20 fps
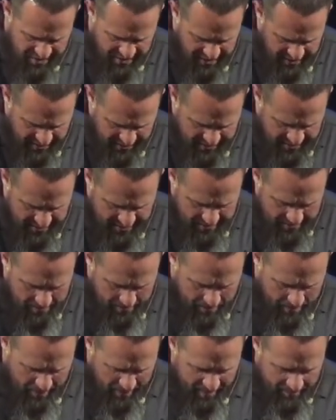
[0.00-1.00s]
Verse
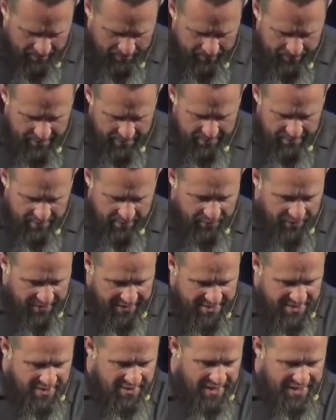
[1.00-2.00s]
6
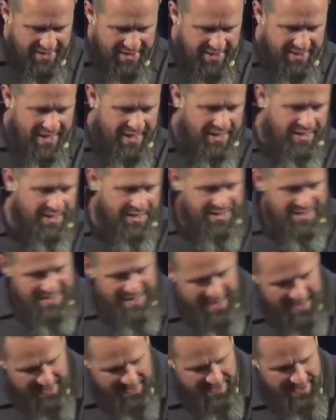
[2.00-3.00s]
This they
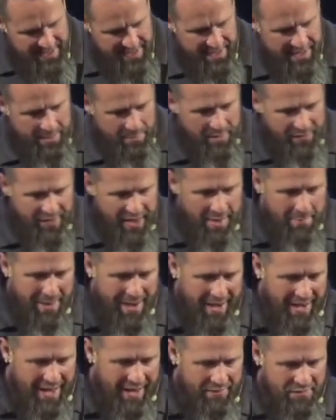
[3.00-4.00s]
said to test him,
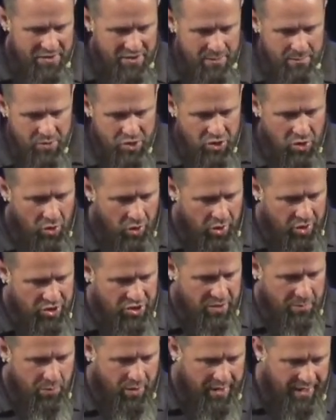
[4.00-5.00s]
that they might have some
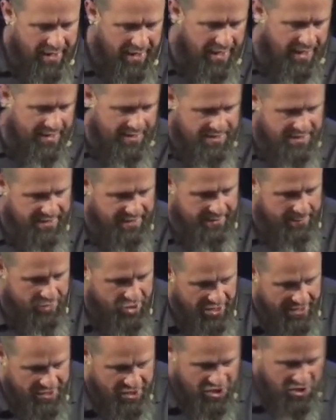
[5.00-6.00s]
charge to bring
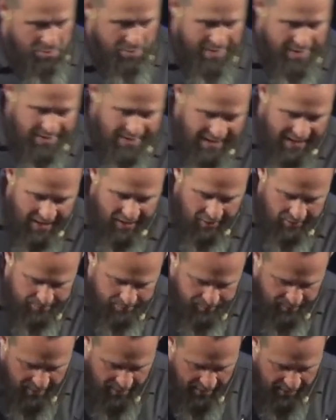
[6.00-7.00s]
against him. Jesus bent
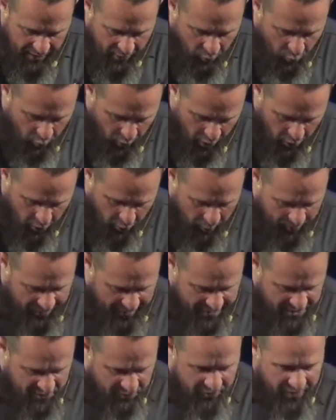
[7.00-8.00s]
down and
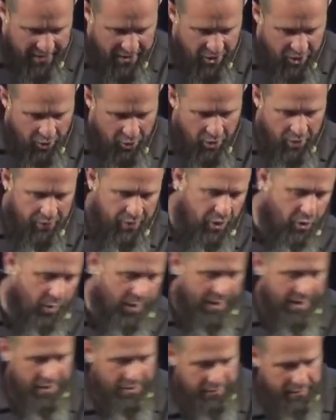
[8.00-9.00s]
wrote with his finger
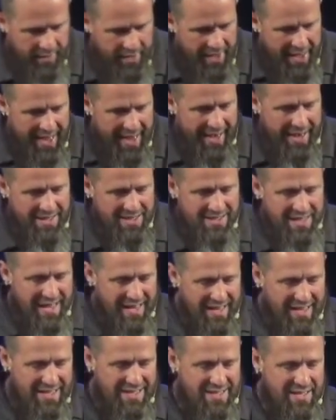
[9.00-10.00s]
on the ground. And
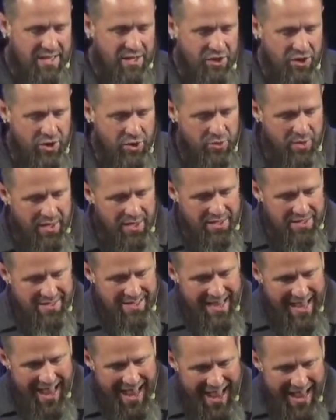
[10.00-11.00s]
as they
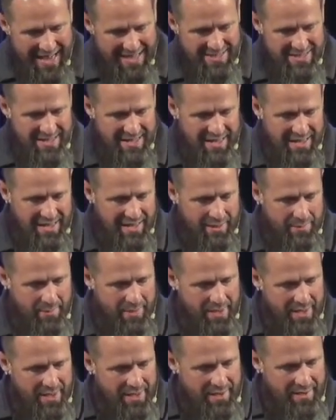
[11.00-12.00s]
continued to ask
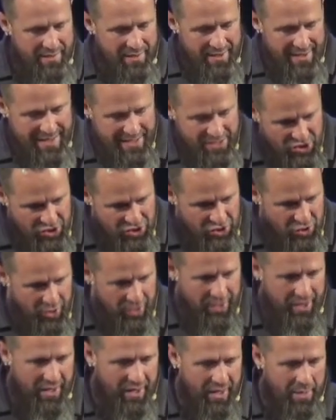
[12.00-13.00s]
him, he
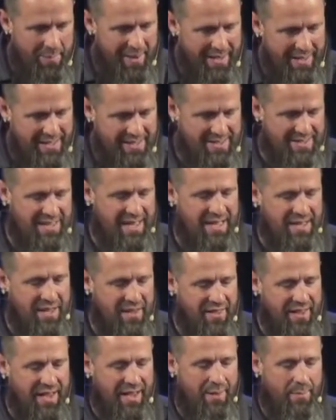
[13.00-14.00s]
stood up and he
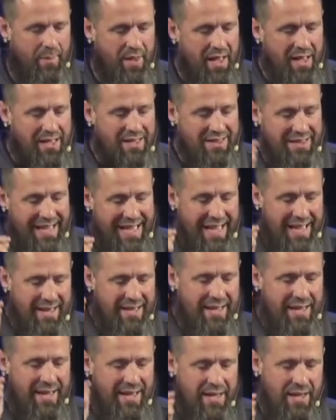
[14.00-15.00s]
said to them,
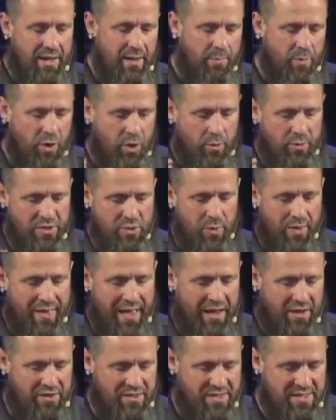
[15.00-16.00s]
Let him who
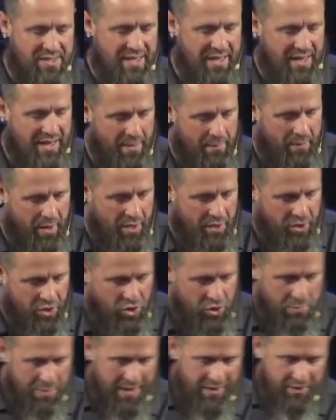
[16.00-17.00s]
is without sin
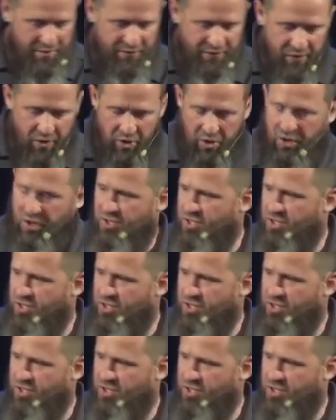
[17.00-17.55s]
among you be the